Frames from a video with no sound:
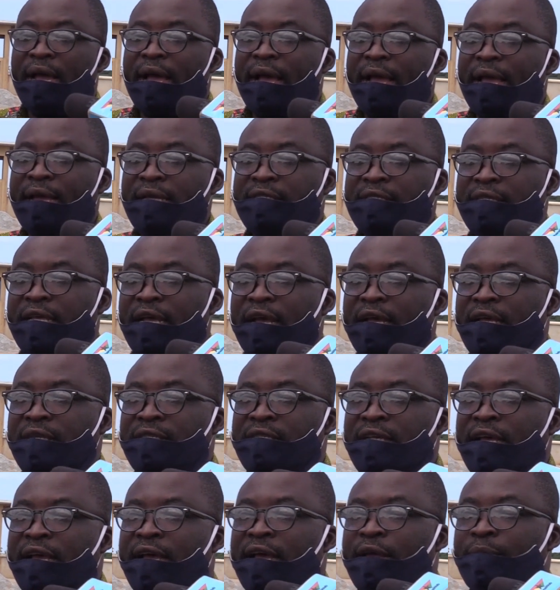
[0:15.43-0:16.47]
As,
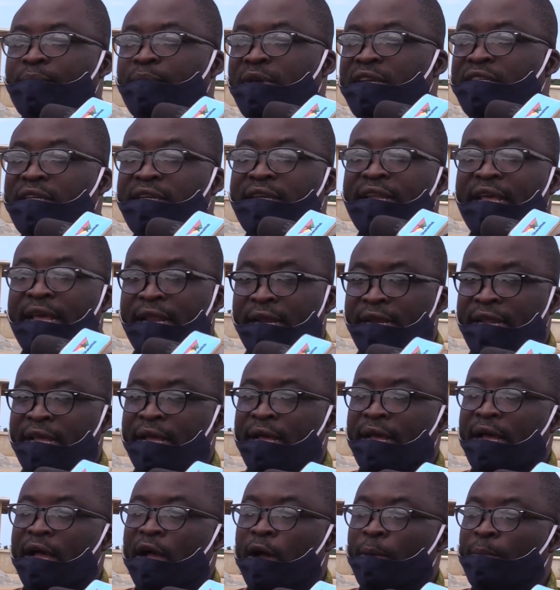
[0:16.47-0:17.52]
as I had mentioned
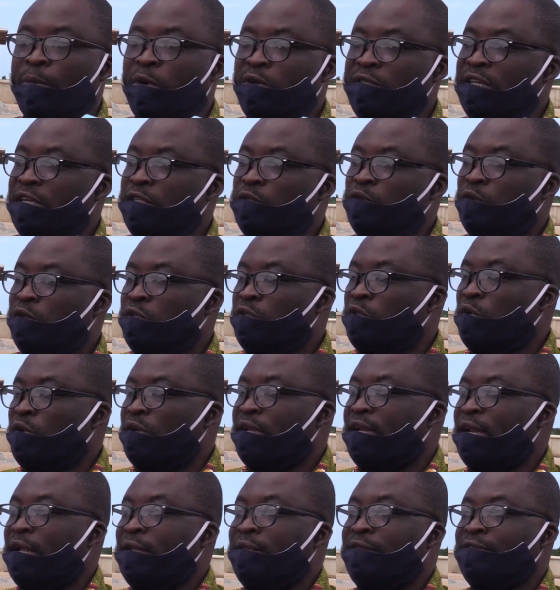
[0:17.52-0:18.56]
earlier, our project was
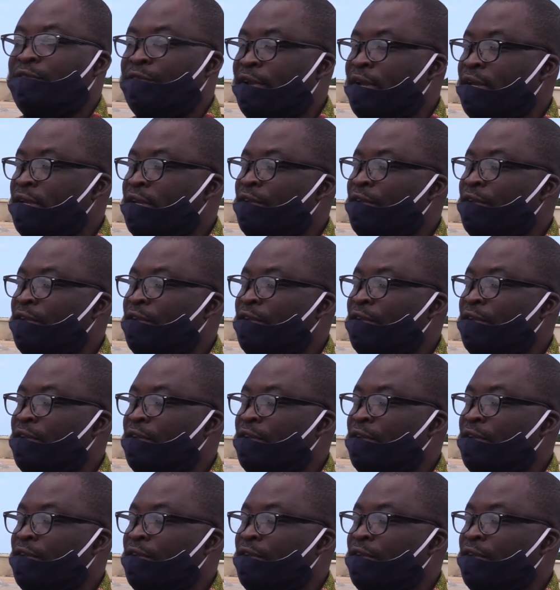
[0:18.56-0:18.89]
looking at three